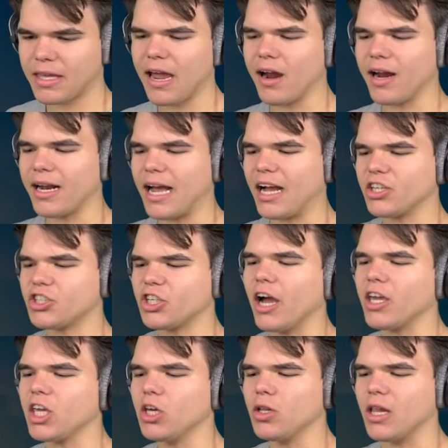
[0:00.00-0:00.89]
Garrett, I
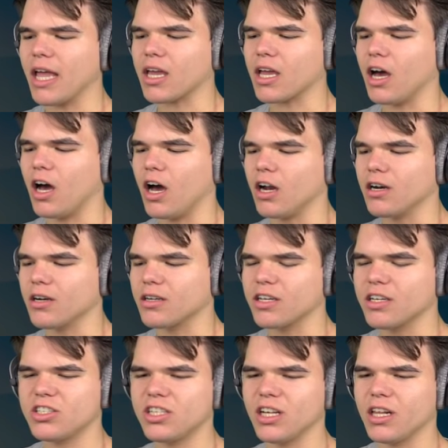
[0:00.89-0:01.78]
shot you like 100
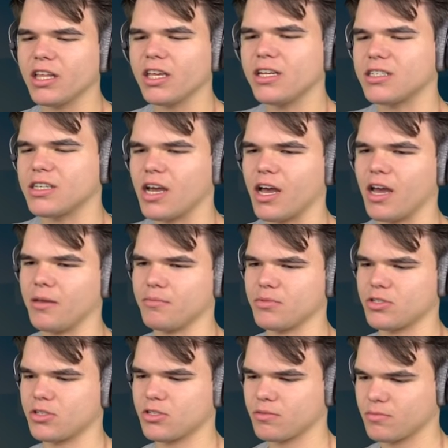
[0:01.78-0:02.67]
gazillion
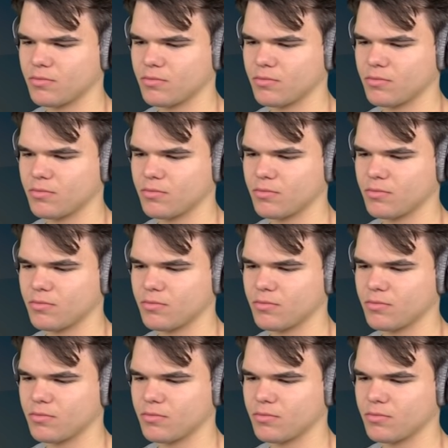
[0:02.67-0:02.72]
times.